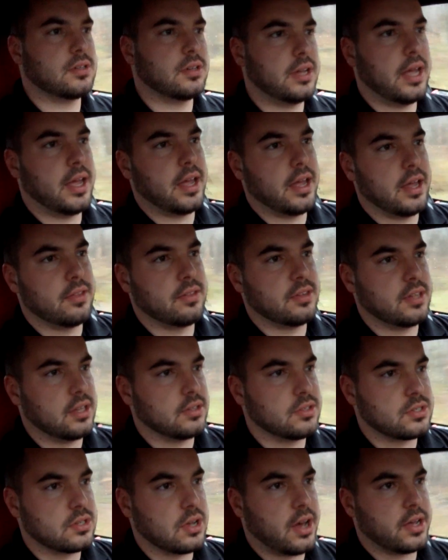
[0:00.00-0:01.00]
and the
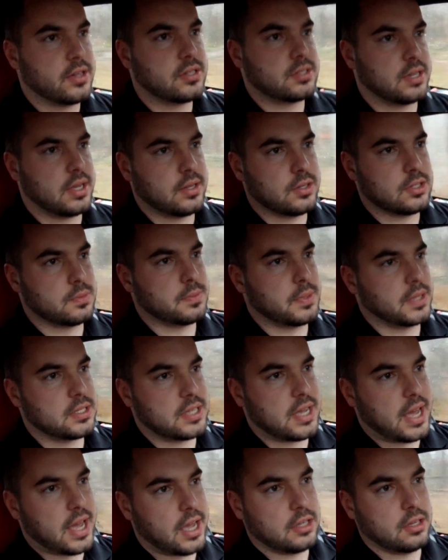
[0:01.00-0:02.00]
exhaust sounds
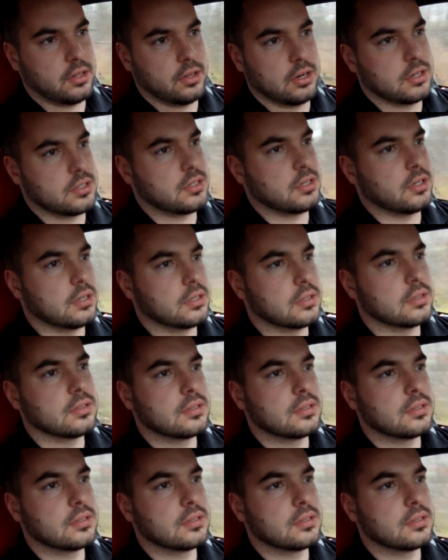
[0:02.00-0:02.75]
spectacular too.